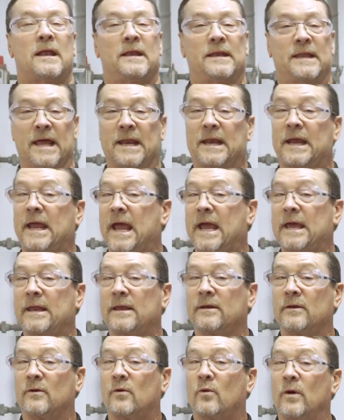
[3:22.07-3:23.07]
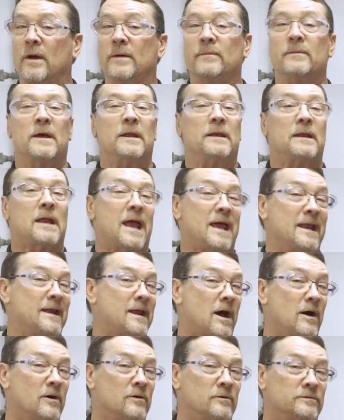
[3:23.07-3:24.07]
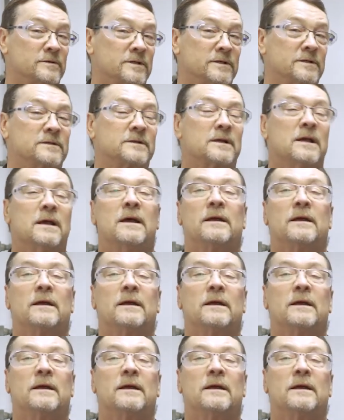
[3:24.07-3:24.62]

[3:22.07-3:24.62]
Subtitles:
dedicated equipment and hoses